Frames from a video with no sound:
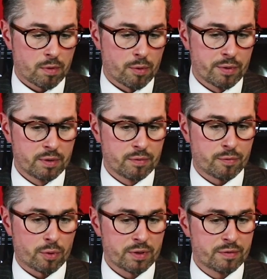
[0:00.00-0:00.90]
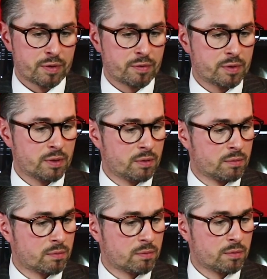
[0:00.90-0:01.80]
30, 40,
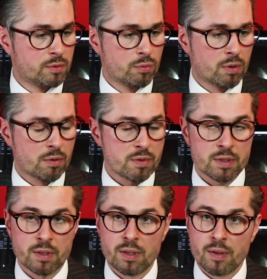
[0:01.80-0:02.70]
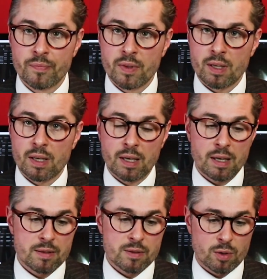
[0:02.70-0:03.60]
50 euros.
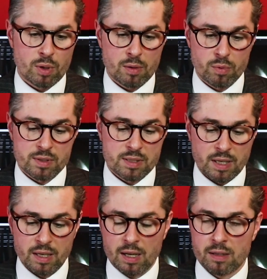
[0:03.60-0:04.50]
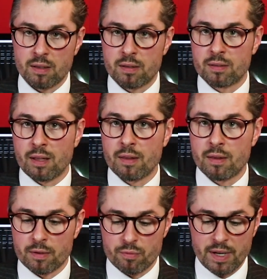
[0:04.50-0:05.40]
And so I will stay under
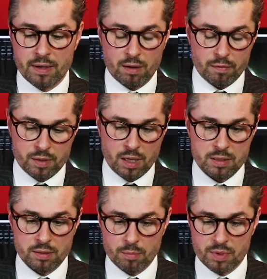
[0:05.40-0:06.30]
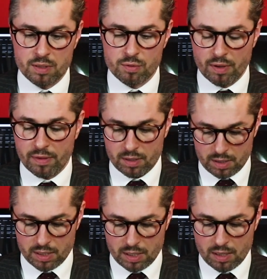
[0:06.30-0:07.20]
the radar of customs, and so I think
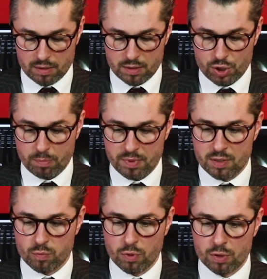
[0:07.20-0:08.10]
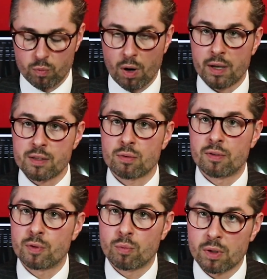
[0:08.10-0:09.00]
I can ship this worldwide. So
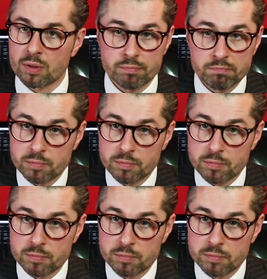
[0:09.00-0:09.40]
if you want